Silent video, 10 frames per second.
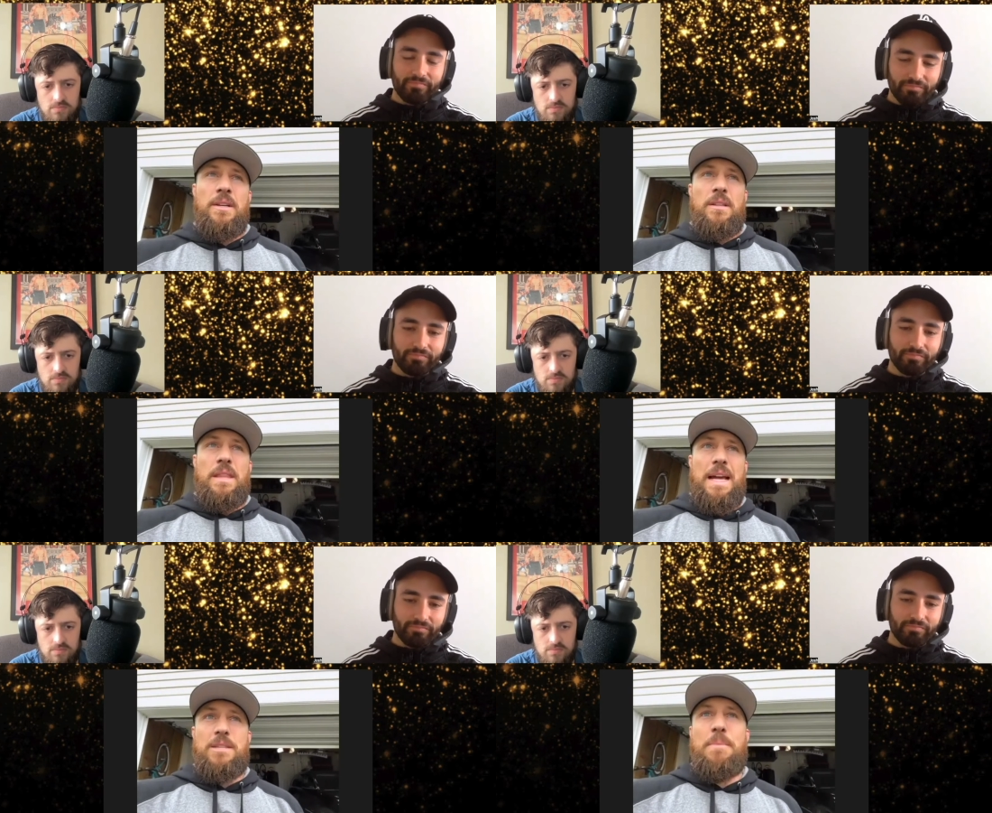
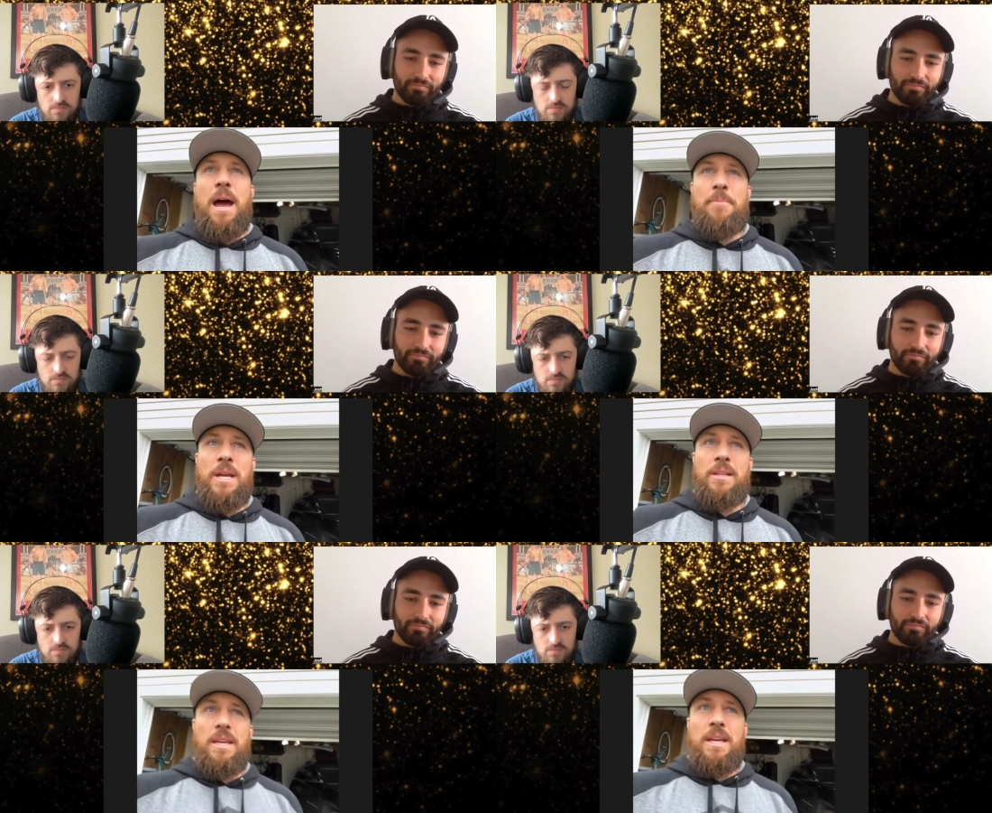Speaker 1: that's my
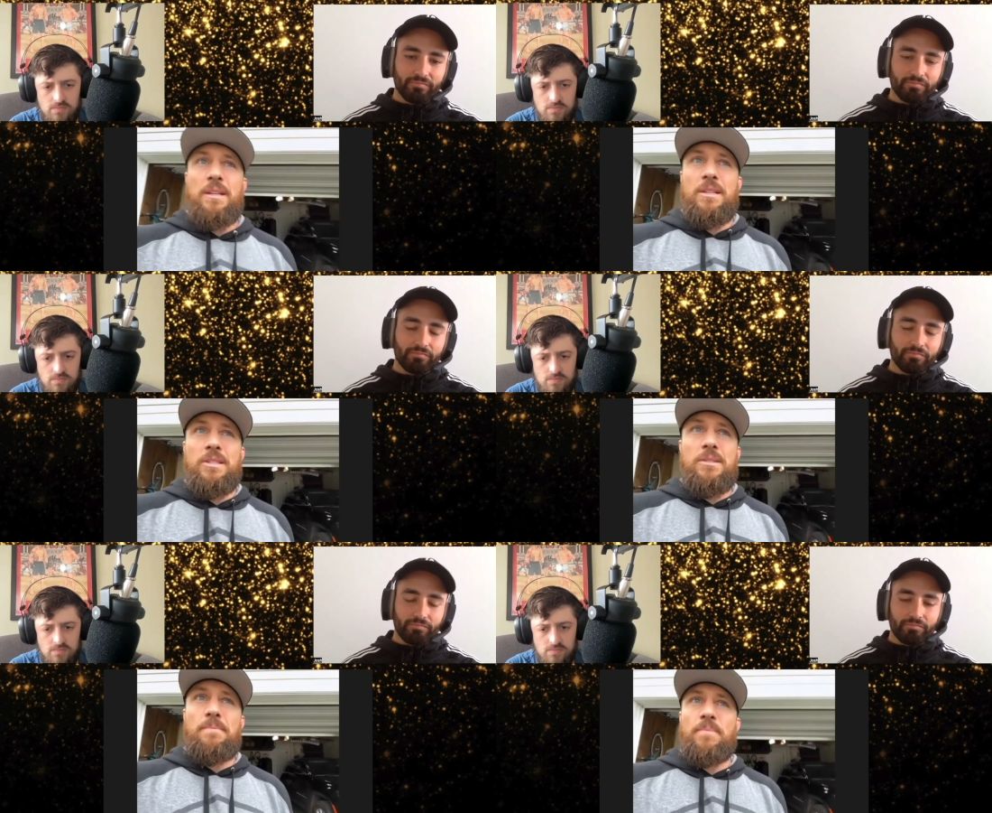main thing
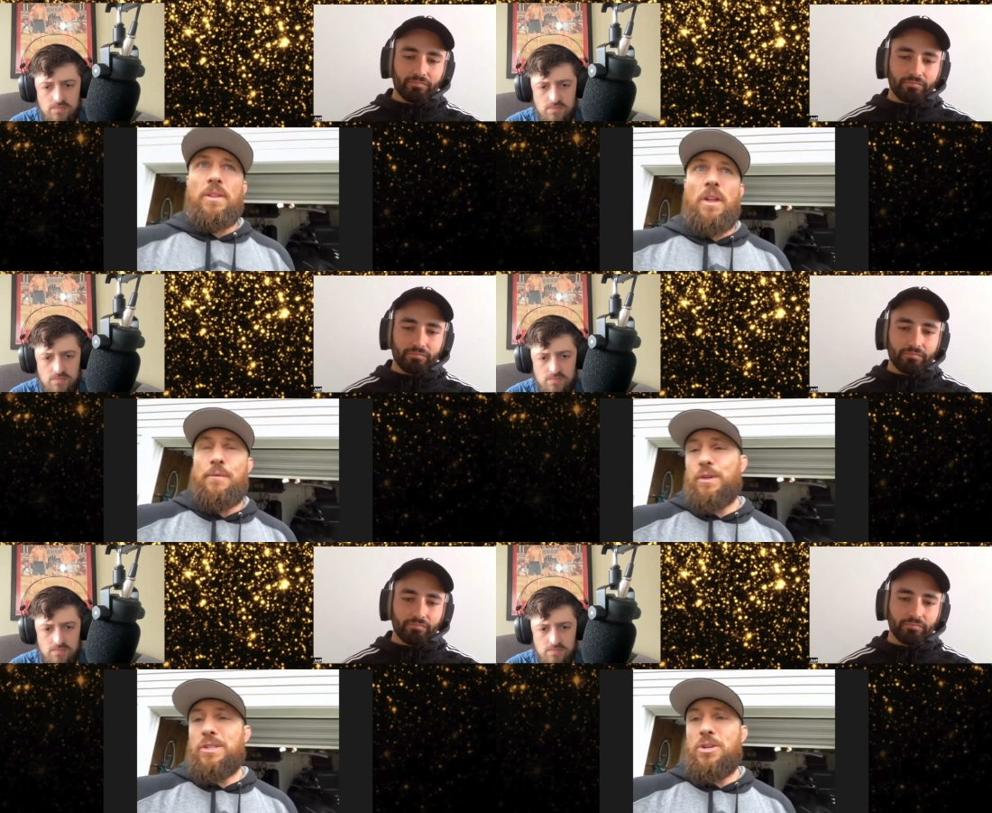because life
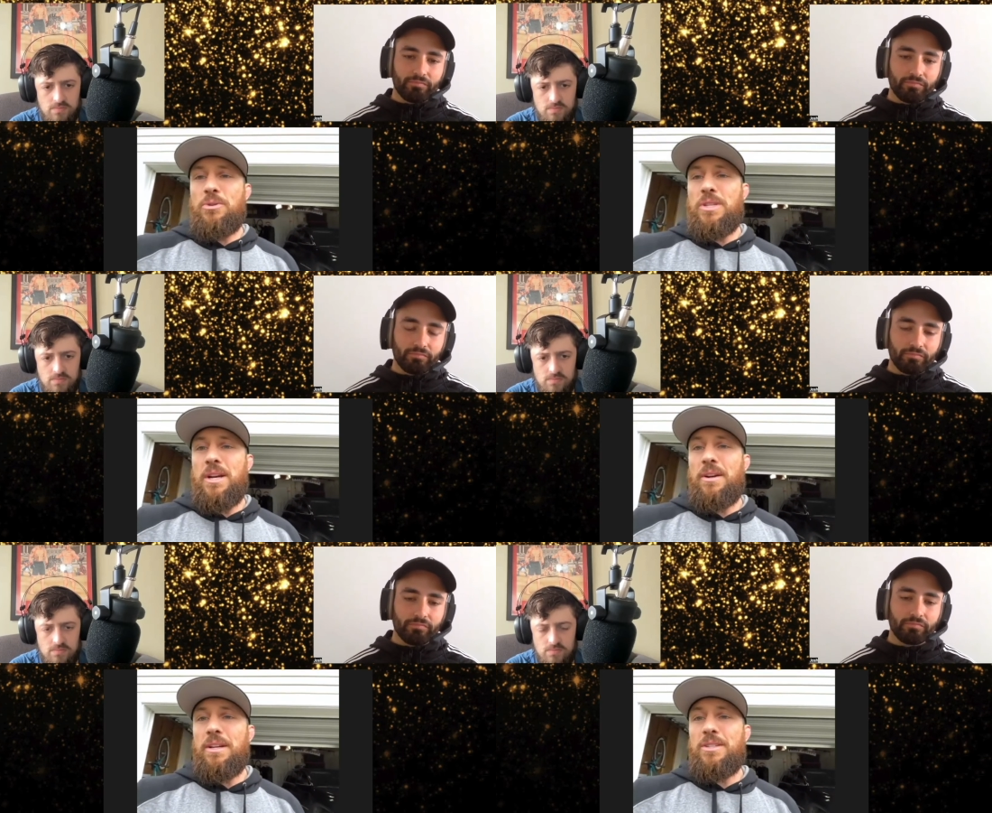is too
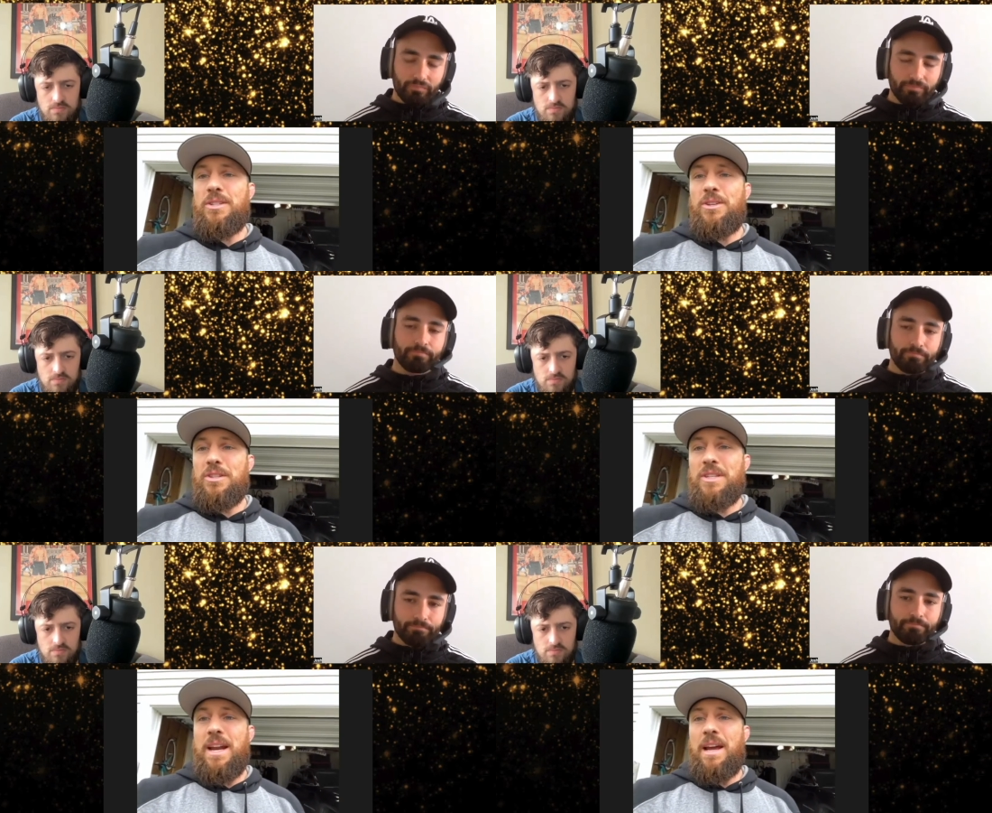serious. You just
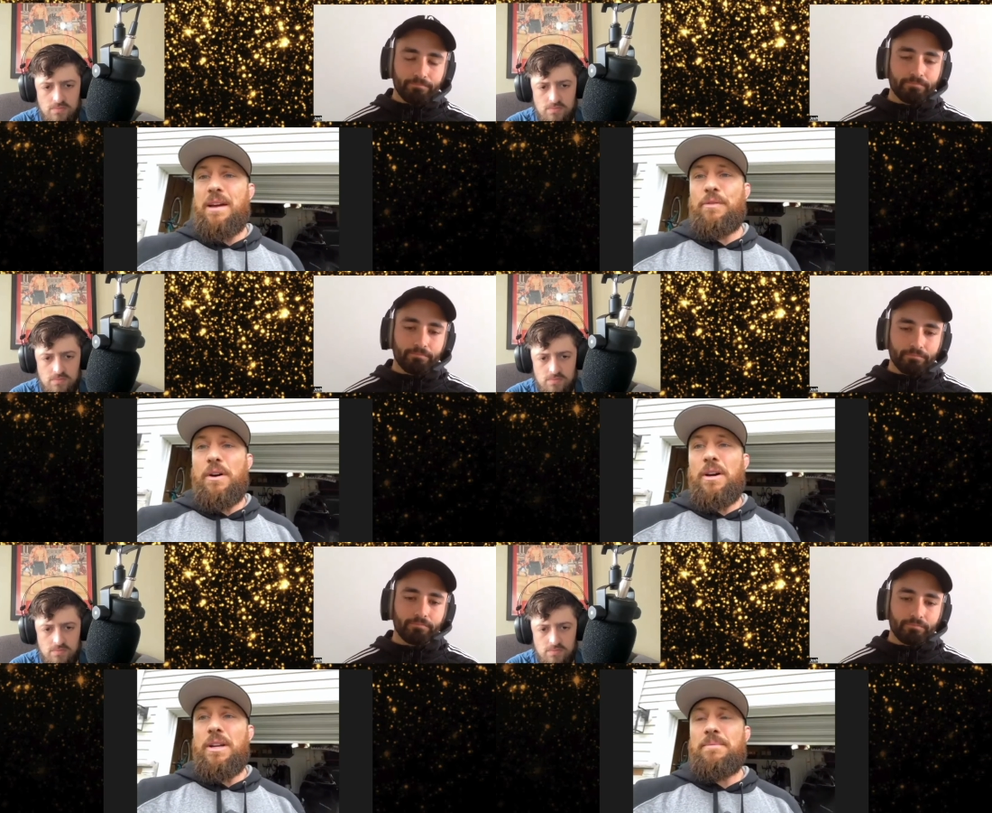got to have
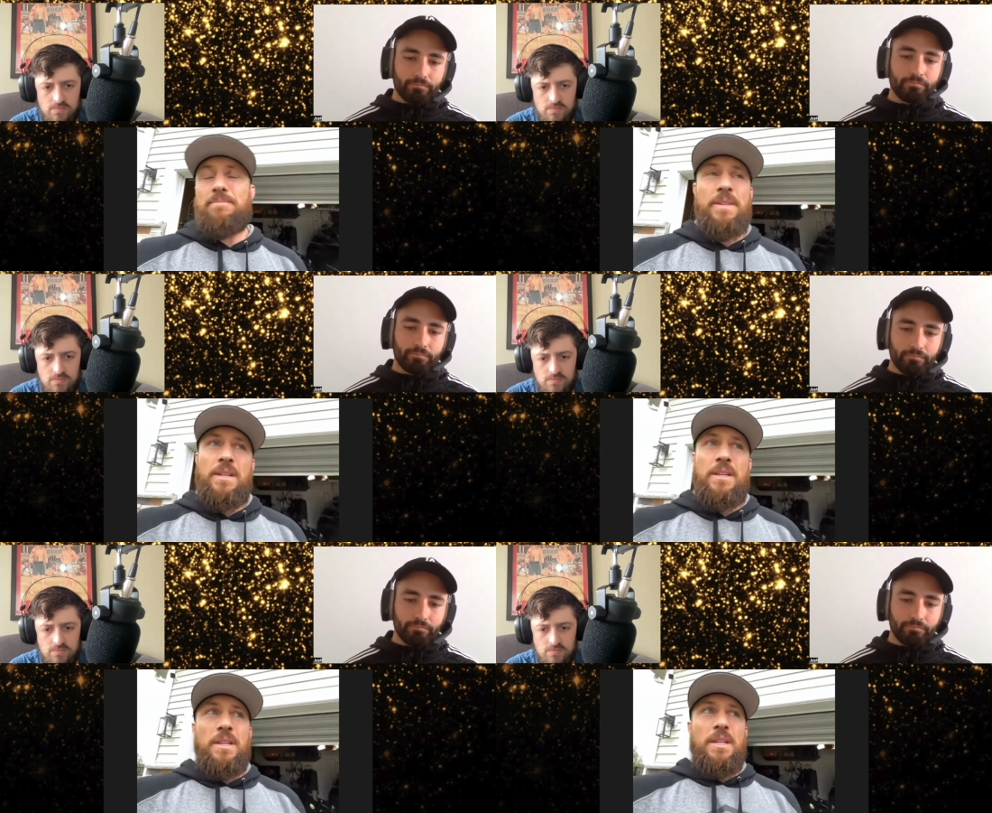fun and
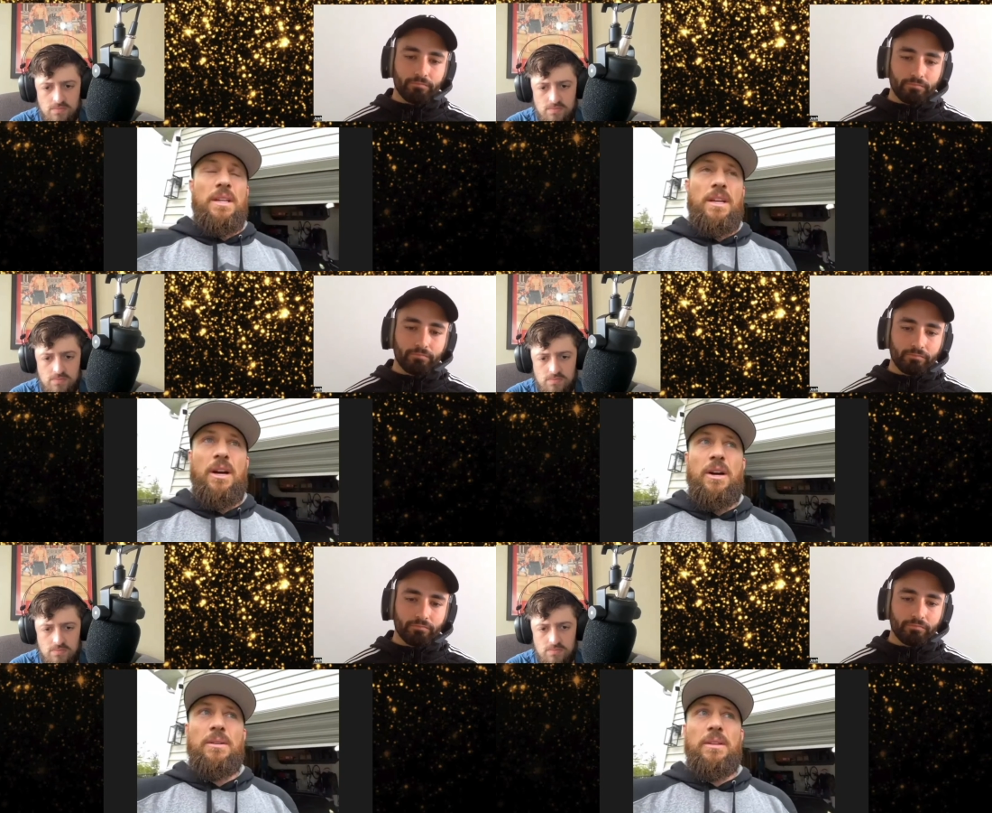you
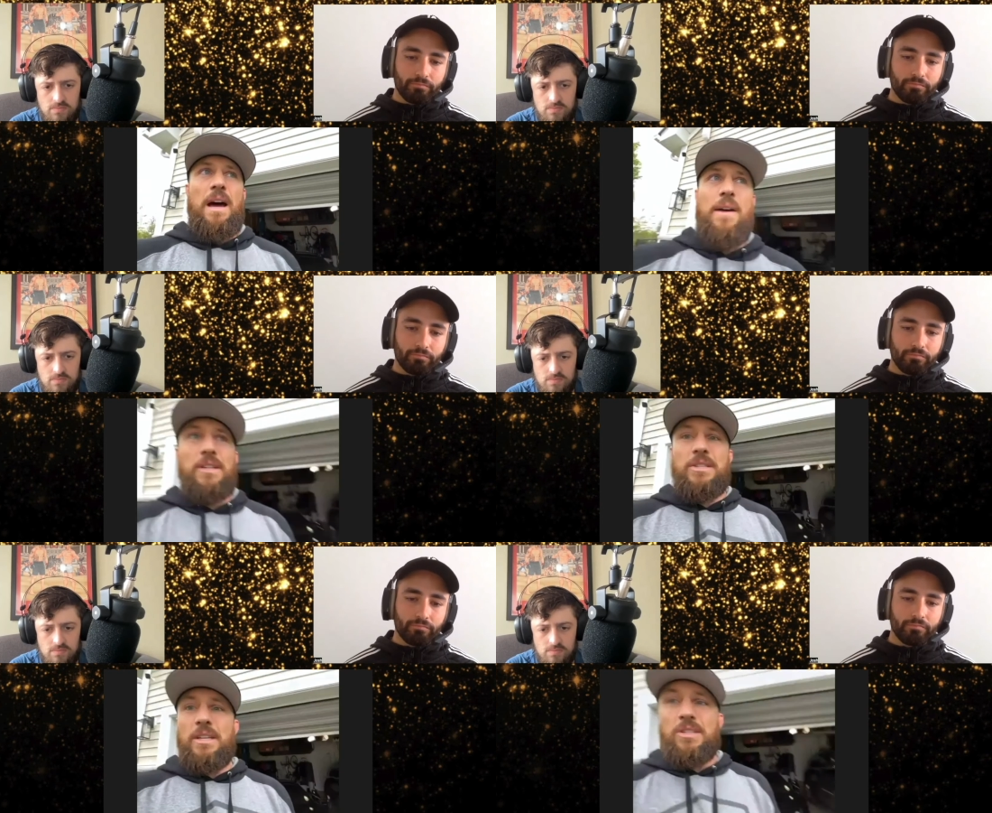know,
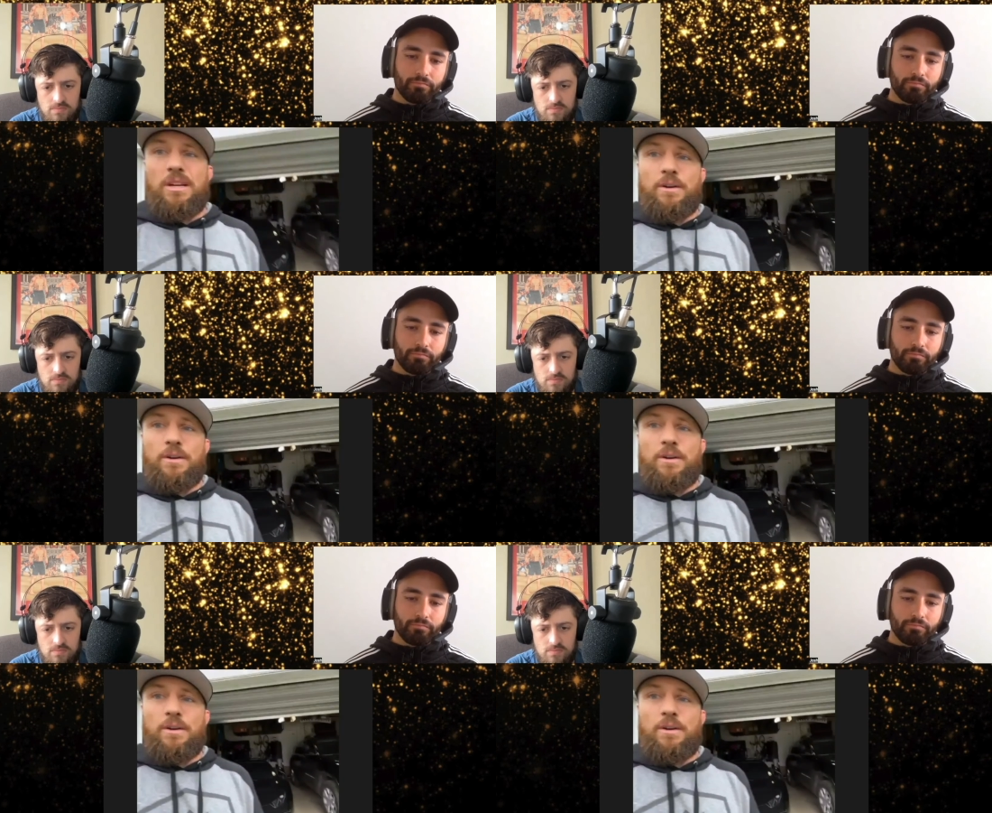obviously stuff